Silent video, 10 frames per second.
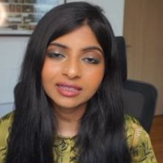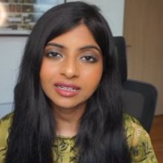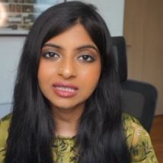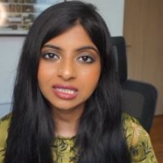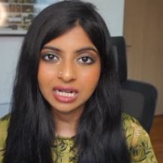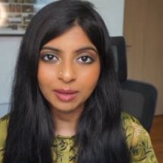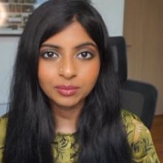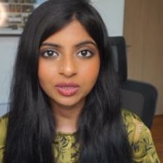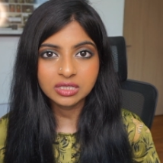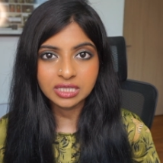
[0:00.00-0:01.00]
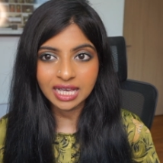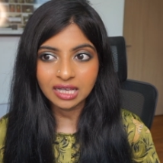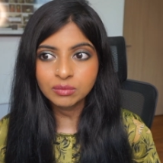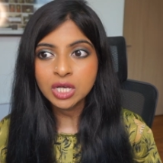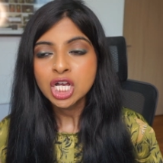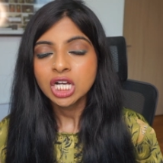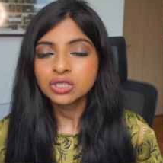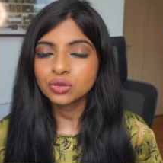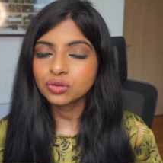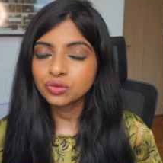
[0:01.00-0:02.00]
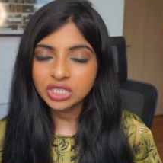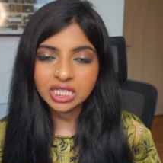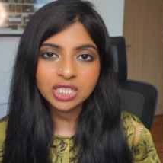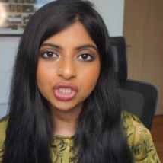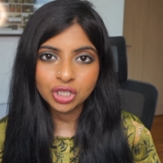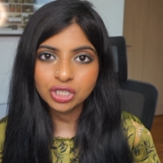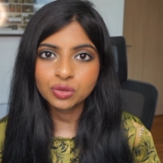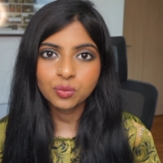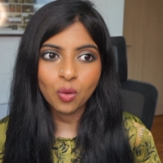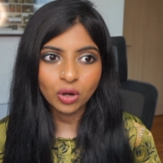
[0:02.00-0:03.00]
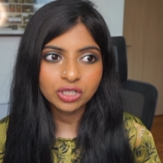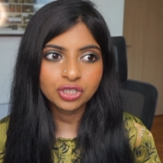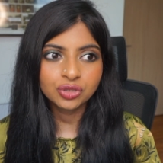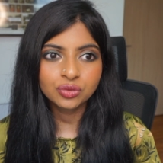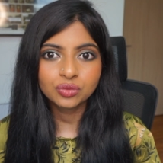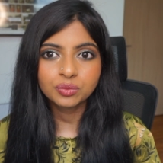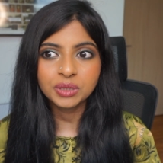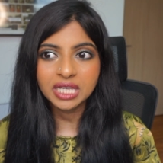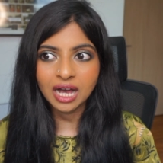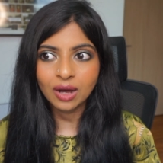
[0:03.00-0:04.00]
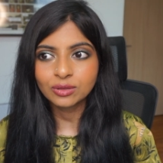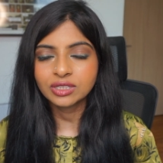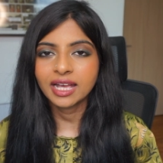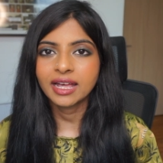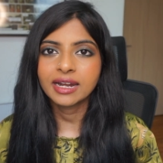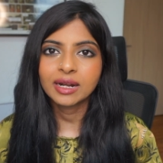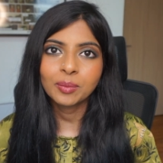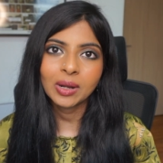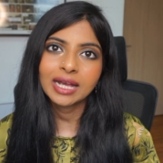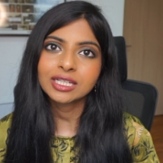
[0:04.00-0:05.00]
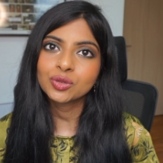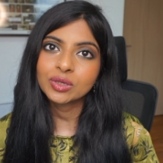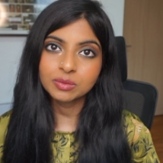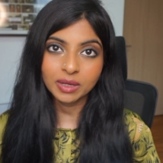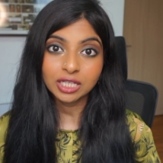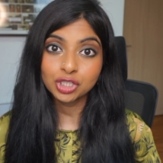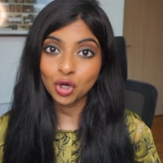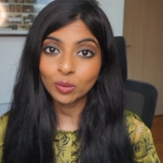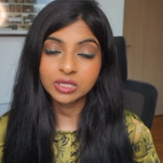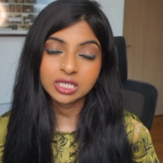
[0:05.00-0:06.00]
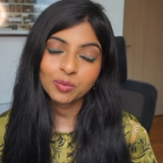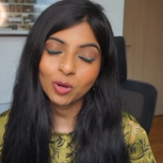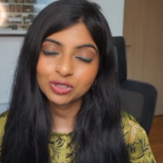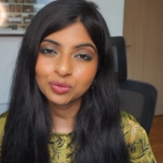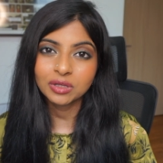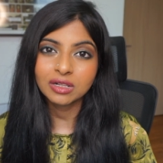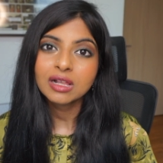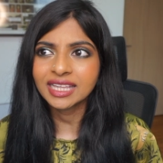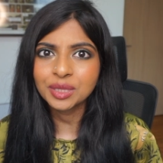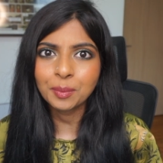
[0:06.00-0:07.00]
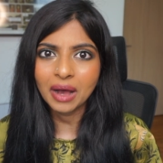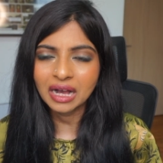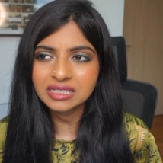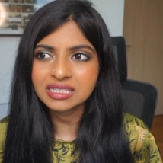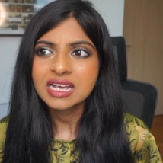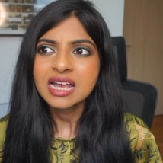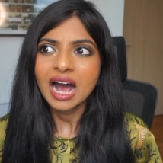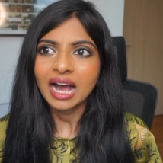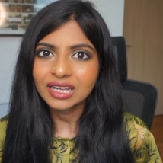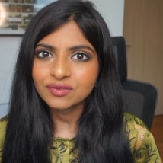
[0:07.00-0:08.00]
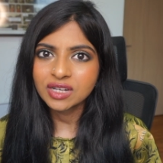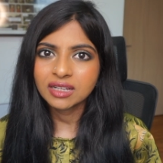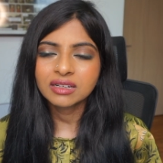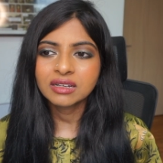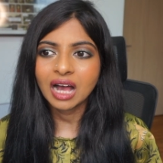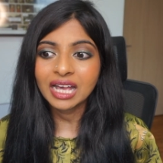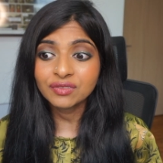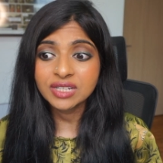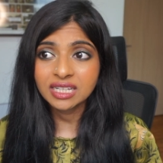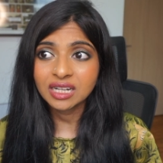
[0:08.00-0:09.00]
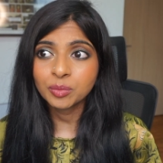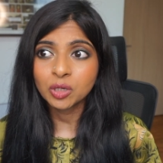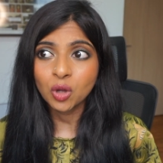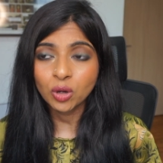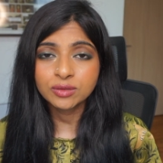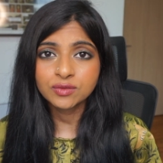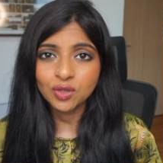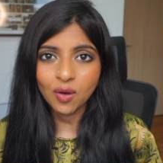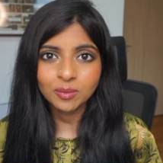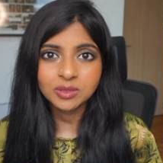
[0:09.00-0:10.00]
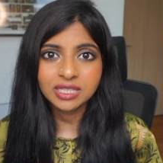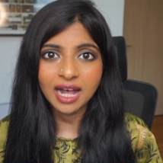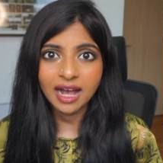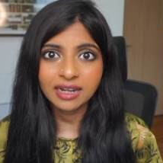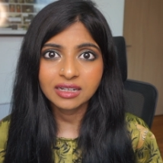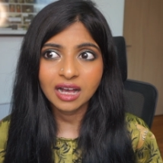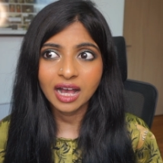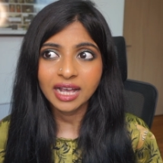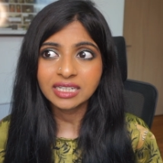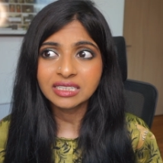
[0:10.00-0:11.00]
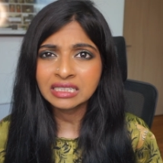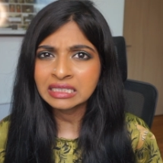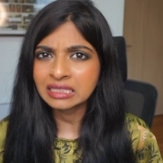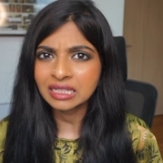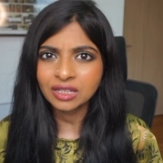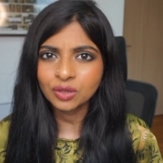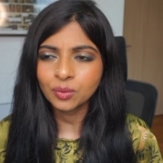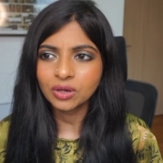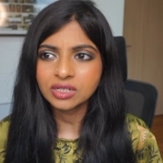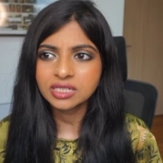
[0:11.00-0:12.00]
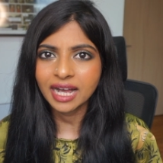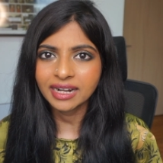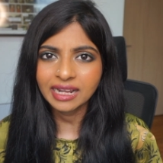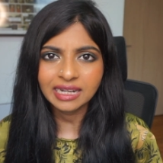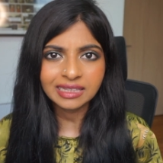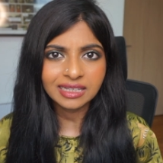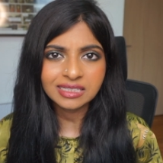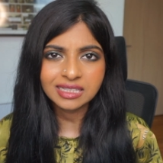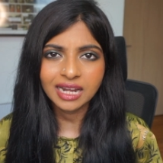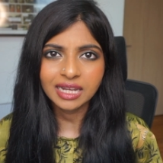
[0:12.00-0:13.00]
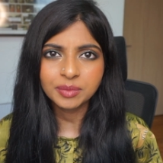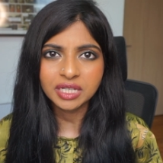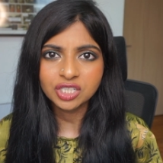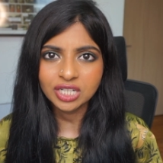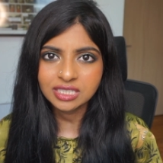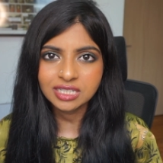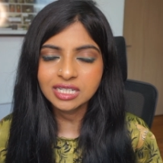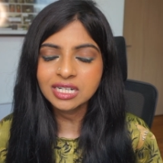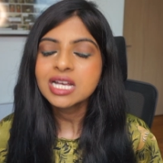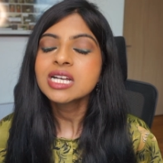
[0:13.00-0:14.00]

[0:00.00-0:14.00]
that it's a numbers game. So you really just want to be out there and apply to as many jobs as possible. In the past, I have taken up a lot of jobs that I didn't think were directly things that I'd be interested in,